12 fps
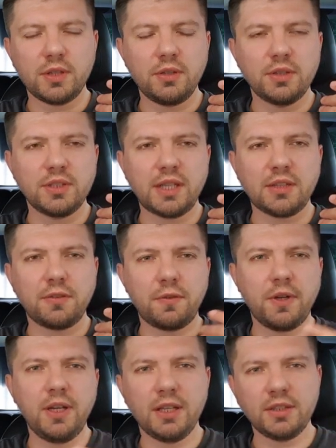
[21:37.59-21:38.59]

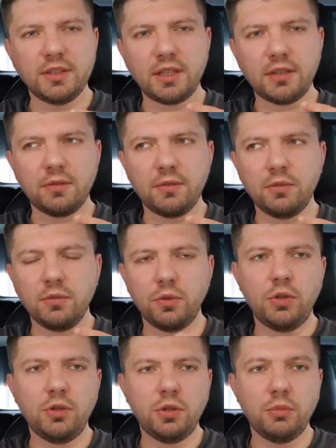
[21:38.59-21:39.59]
Z3 and
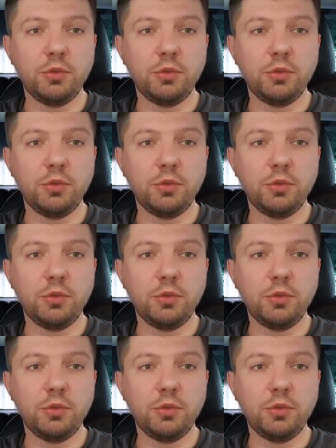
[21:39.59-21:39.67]
Z4, or